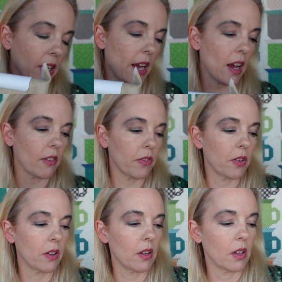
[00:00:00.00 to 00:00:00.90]
and
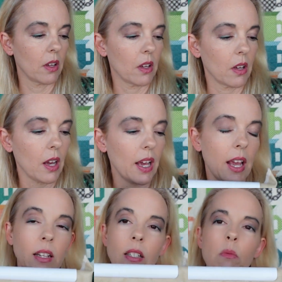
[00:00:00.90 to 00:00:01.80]
half. I
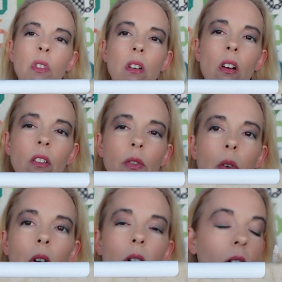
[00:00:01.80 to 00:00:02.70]
had some of the called
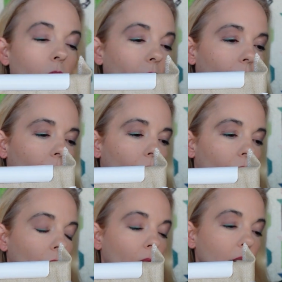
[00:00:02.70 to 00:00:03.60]
for
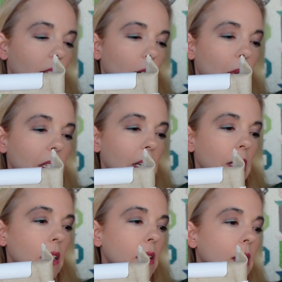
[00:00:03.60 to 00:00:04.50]
and some I
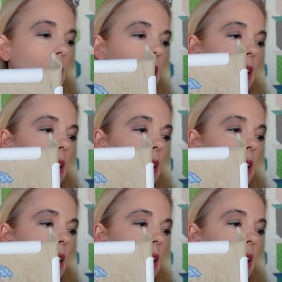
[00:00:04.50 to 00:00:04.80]
didn't.